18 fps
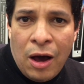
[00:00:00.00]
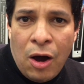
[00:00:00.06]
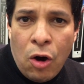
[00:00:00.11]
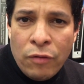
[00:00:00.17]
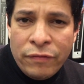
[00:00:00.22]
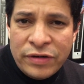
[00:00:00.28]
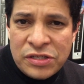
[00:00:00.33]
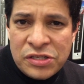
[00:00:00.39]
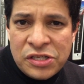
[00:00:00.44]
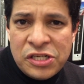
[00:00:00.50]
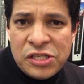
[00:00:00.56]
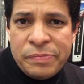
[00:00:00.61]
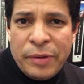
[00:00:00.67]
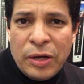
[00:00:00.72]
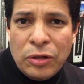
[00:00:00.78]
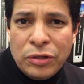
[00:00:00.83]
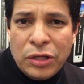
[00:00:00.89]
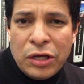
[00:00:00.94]
Overseas
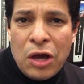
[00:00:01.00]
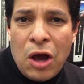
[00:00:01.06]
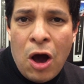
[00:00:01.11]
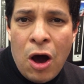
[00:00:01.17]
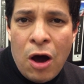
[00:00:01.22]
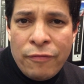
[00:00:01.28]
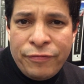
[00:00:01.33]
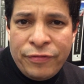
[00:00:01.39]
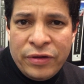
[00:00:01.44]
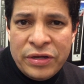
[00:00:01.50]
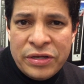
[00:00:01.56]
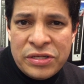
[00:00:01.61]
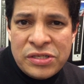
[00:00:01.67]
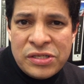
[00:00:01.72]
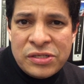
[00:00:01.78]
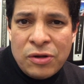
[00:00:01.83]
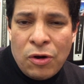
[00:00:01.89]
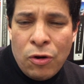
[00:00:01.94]
Building
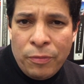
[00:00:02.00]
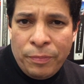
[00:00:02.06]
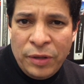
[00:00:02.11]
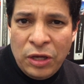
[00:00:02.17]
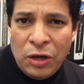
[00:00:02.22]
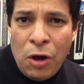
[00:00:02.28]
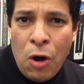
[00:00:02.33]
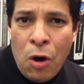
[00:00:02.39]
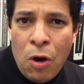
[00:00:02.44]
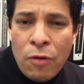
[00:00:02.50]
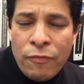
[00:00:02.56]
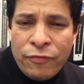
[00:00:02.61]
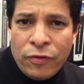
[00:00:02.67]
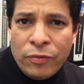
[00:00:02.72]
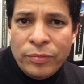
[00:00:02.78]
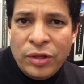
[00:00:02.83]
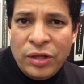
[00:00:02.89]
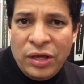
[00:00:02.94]
Office, OBO,
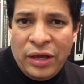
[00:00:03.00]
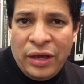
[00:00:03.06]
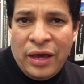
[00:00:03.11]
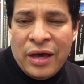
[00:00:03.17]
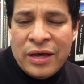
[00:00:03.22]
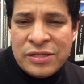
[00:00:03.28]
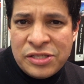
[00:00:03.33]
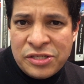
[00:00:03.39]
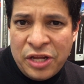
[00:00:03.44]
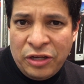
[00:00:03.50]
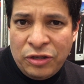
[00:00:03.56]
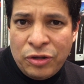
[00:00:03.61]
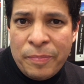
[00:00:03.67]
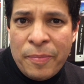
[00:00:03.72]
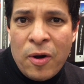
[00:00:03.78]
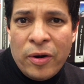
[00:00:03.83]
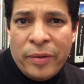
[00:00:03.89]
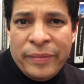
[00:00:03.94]
from the State
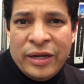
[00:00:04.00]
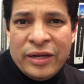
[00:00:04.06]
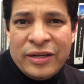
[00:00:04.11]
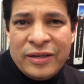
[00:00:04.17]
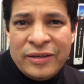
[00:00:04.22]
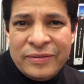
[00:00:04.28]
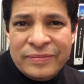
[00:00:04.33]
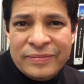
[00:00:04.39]
Department.